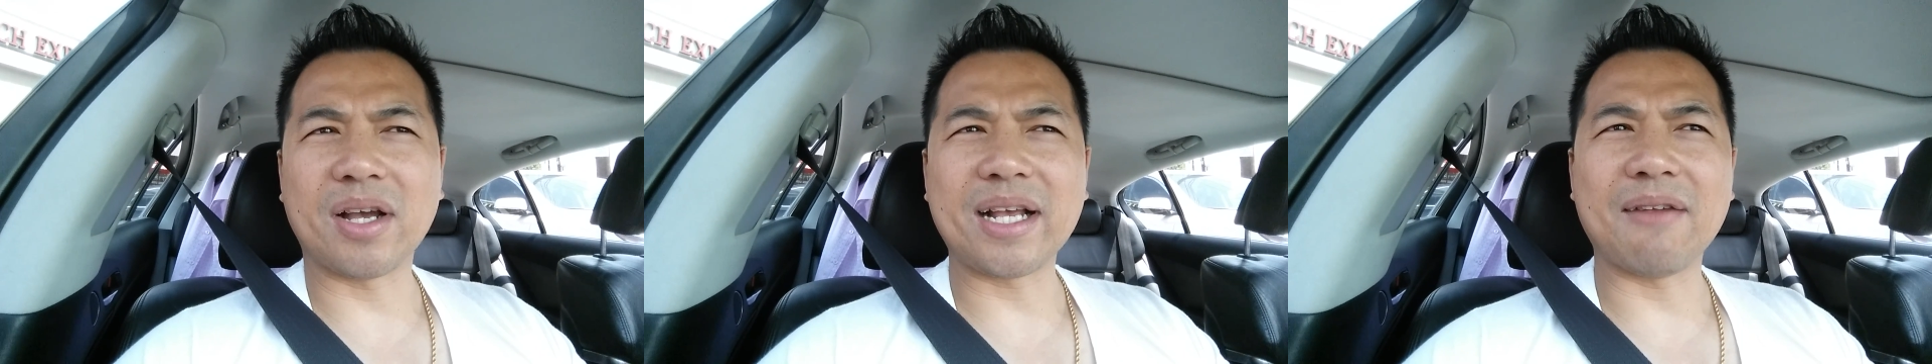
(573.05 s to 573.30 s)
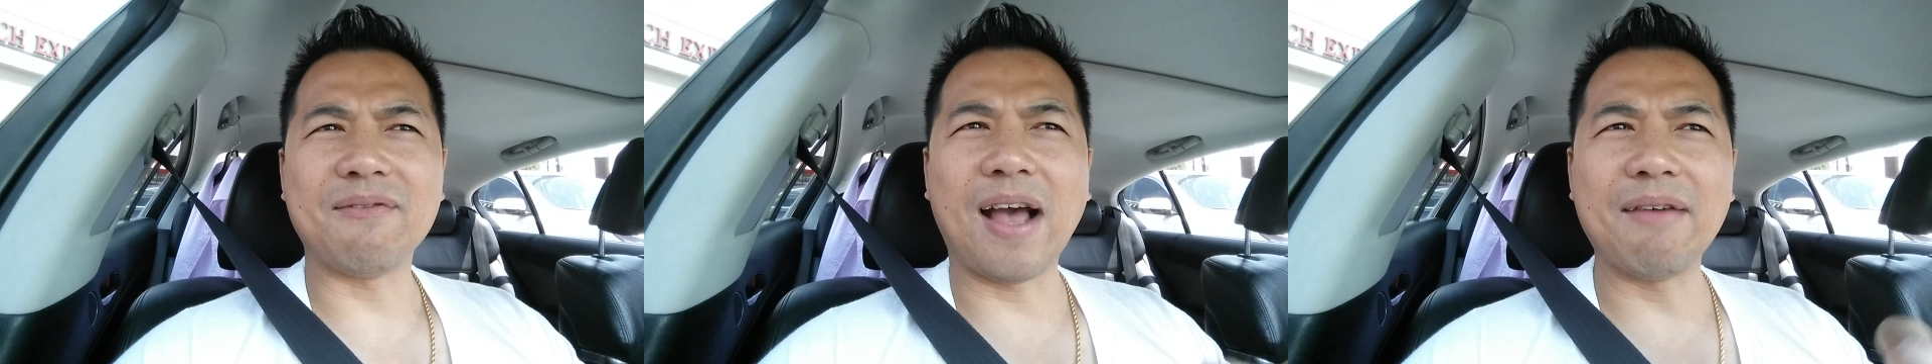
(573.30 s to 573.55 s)
So I
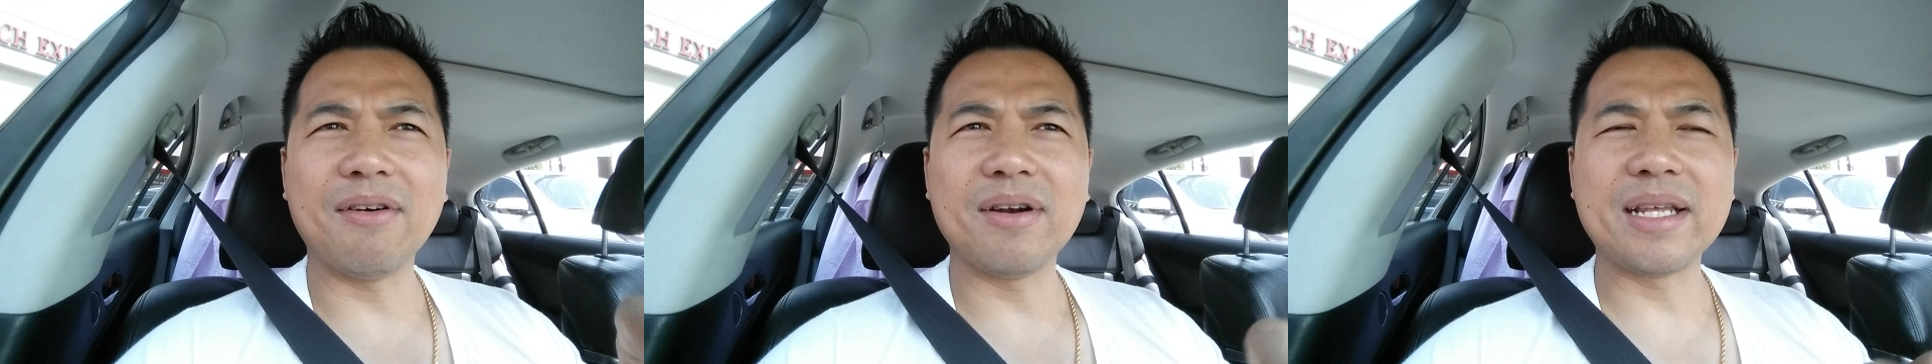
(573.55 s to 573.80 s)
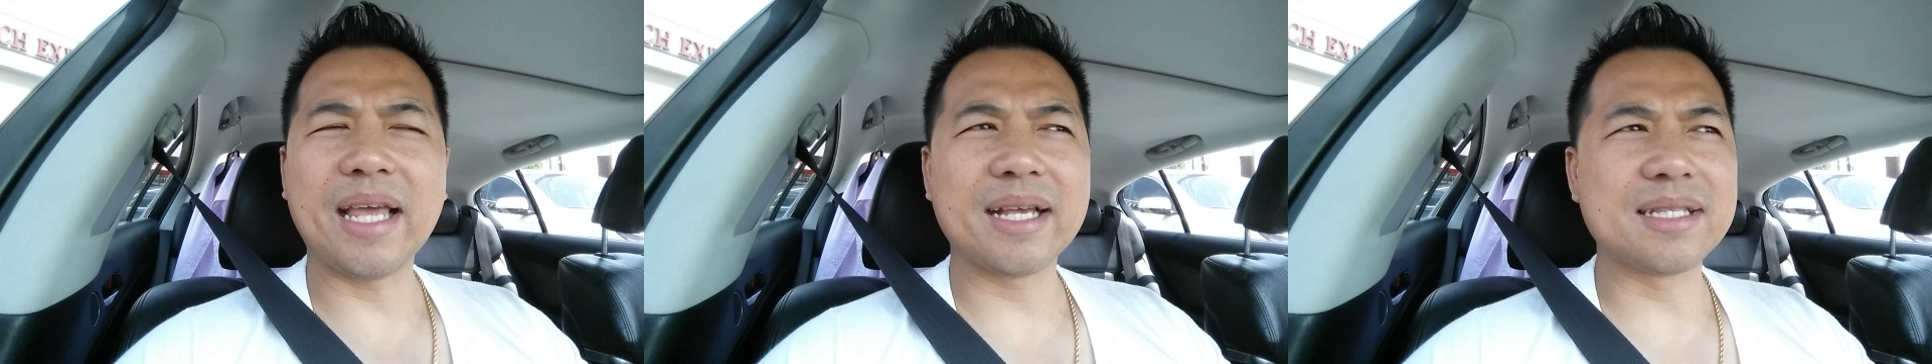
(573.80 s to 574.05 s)
got
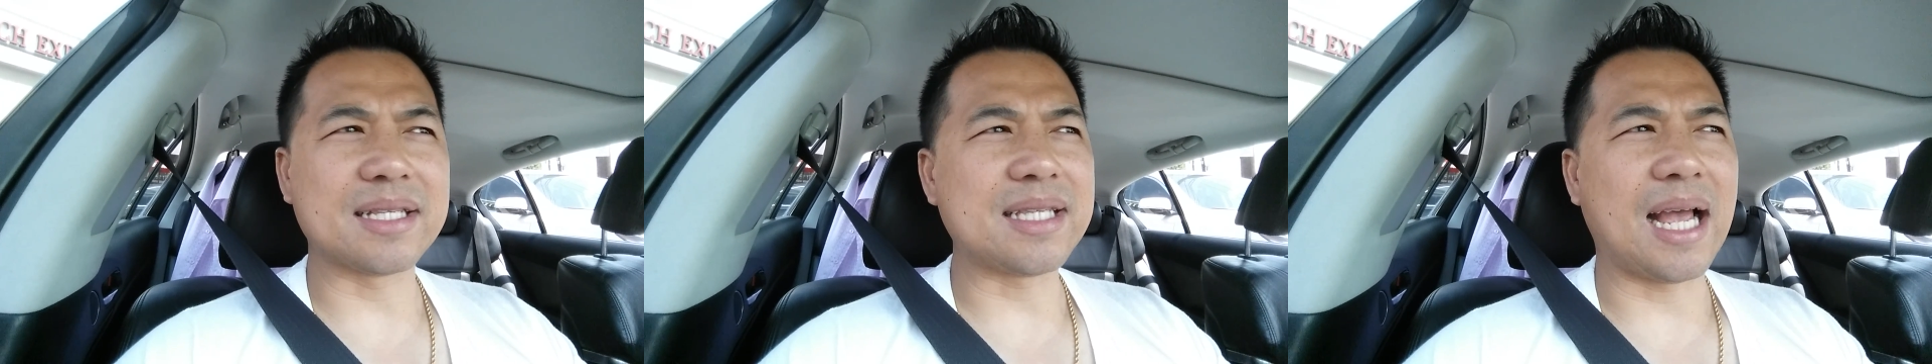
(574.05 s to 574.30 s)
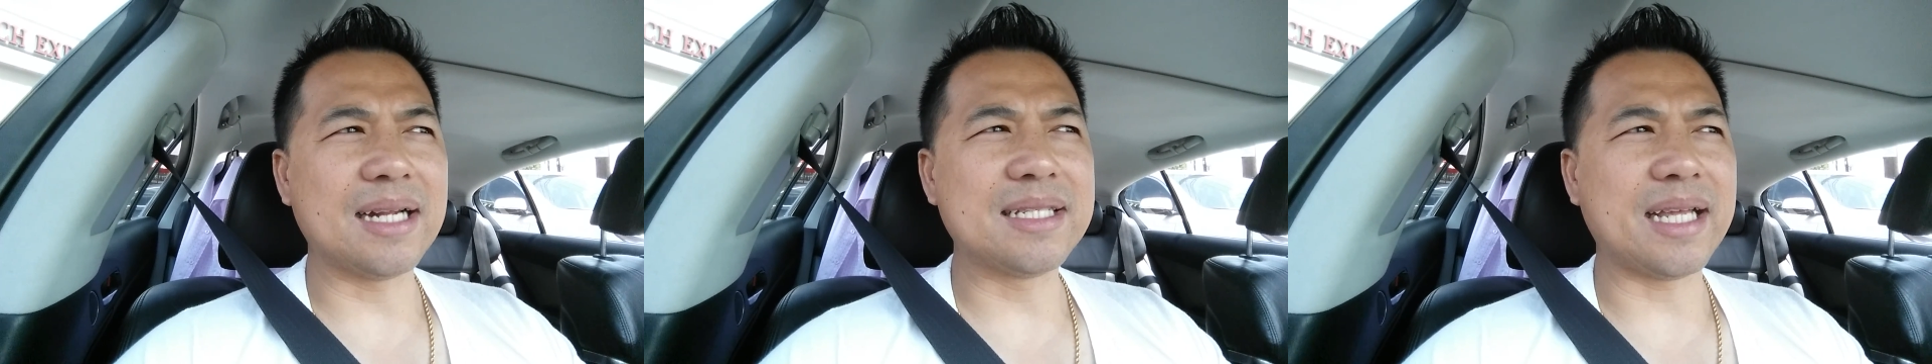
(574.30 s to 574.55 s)
500 gigs of
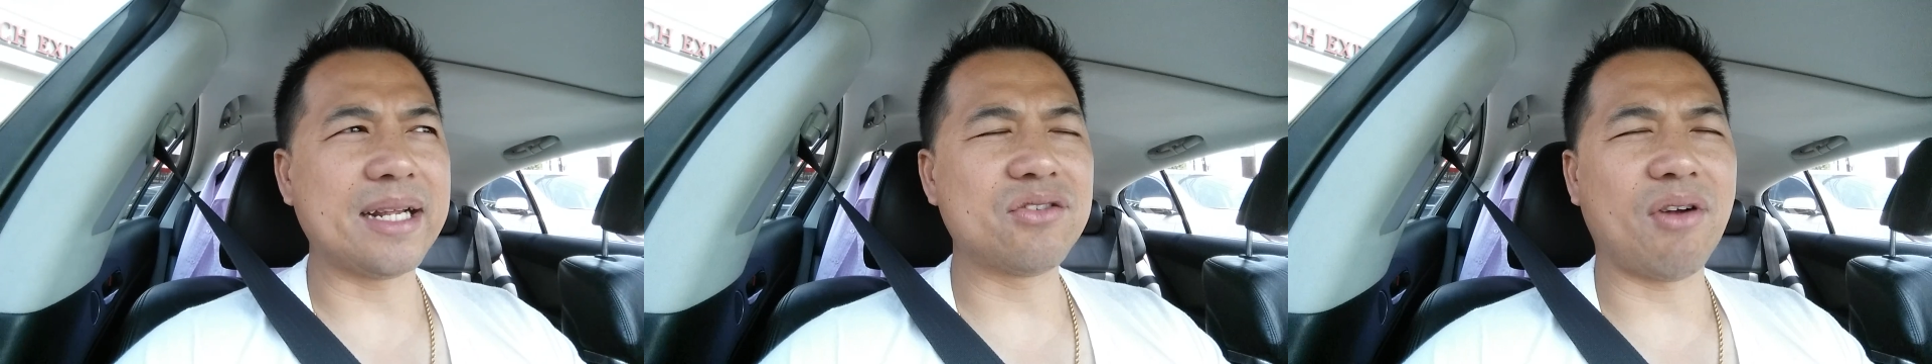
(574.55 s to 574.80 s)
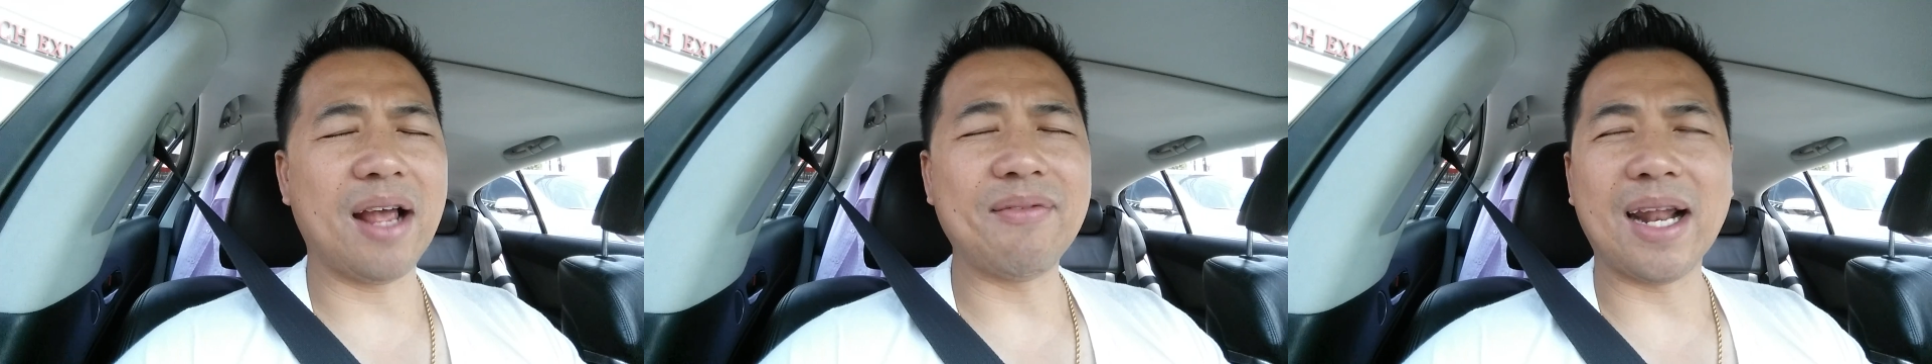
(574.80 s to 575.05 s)
solid state
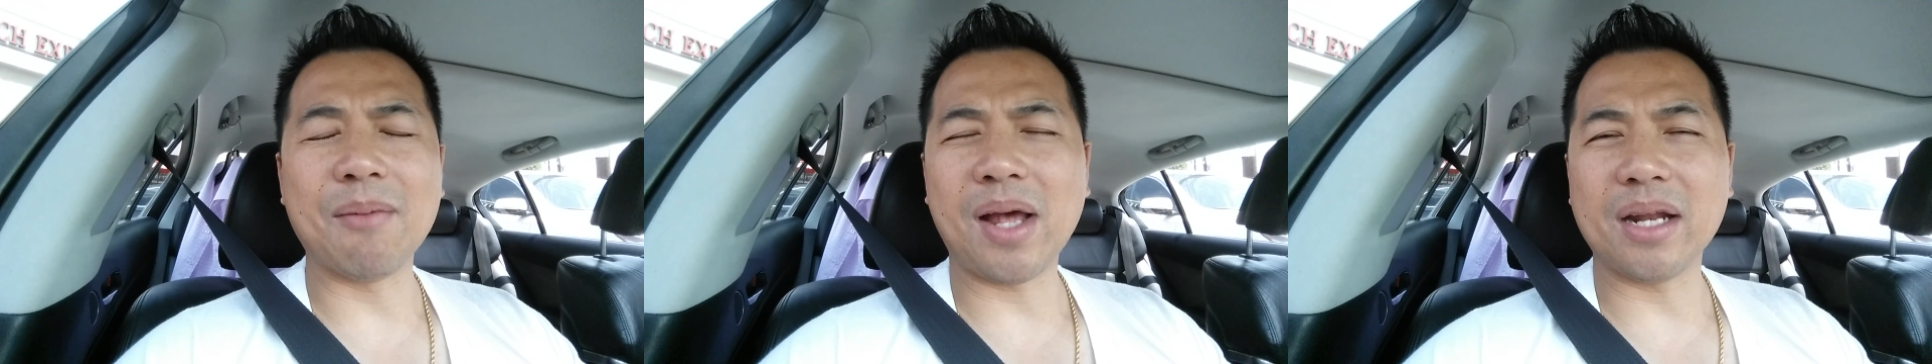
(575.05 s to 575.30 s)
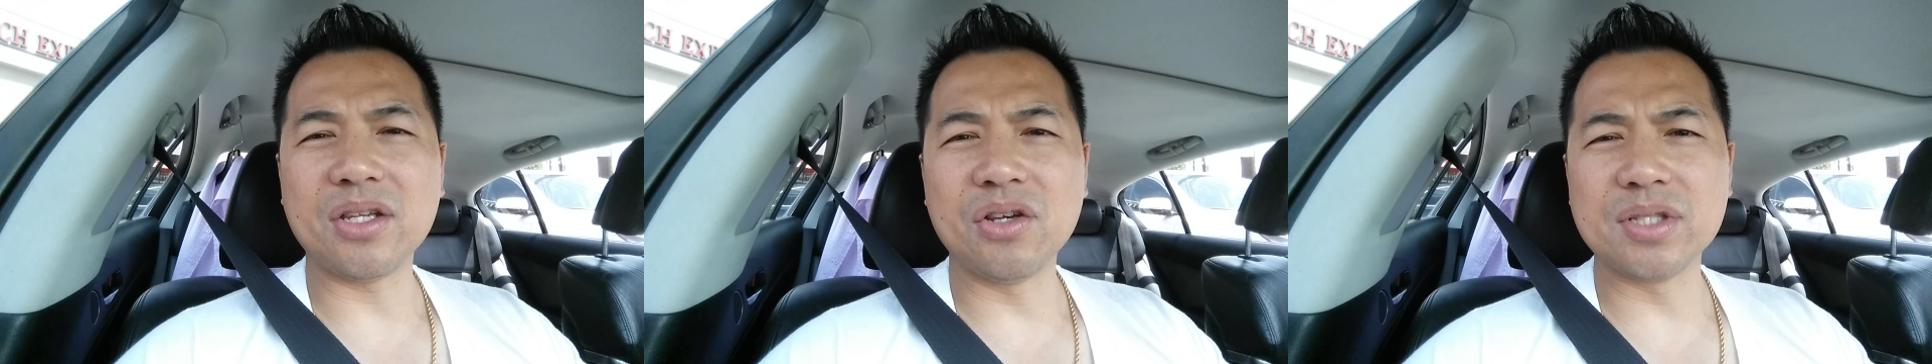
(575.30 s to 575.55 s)
drive that I'm
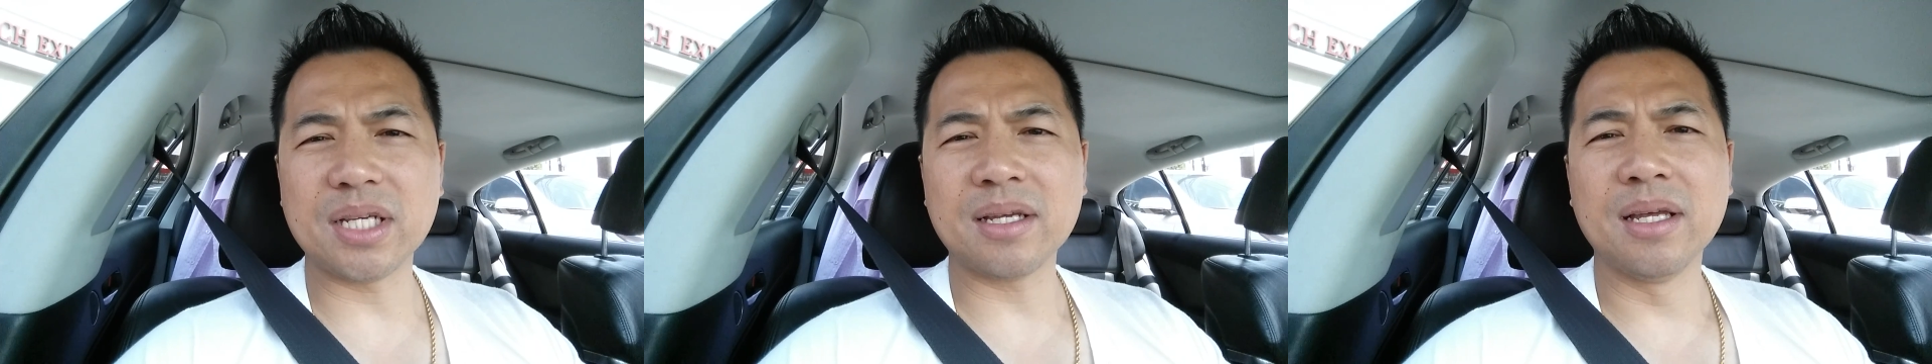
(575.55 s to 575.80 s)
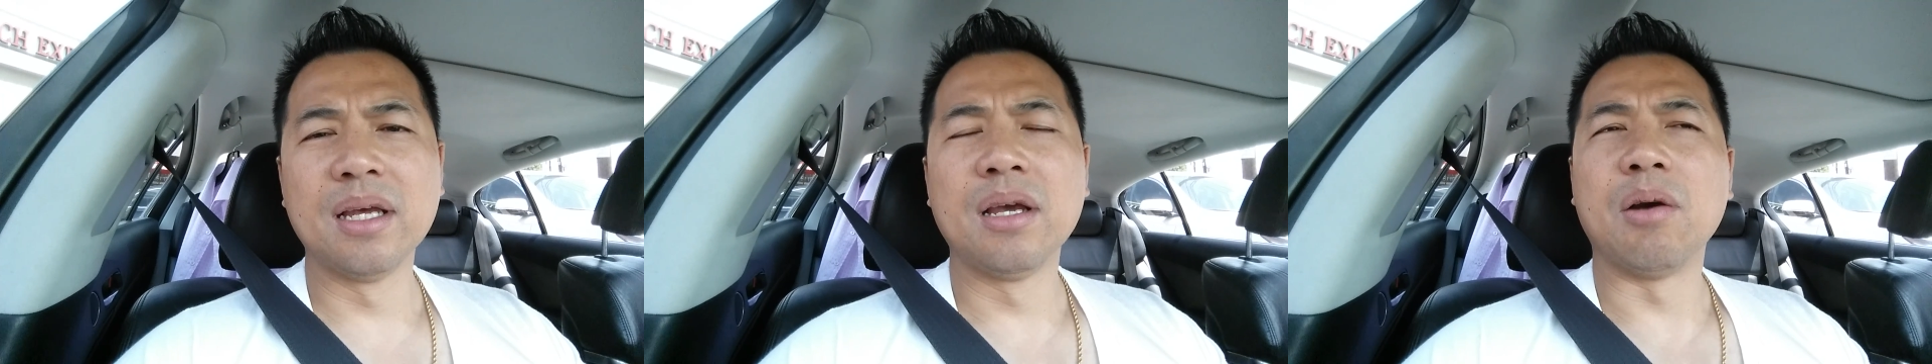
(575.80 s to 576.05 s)
not using.